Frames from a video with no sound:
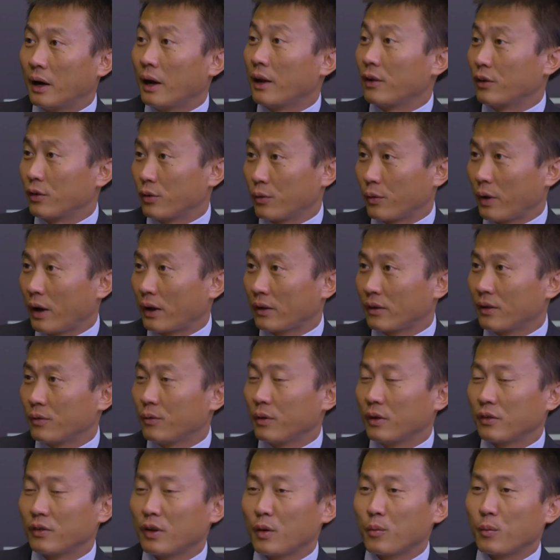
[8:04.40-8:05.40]
I interacted
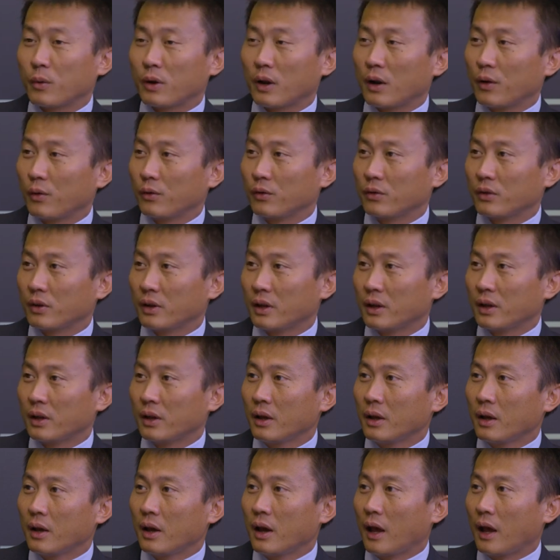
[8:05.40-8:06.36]
with him closely,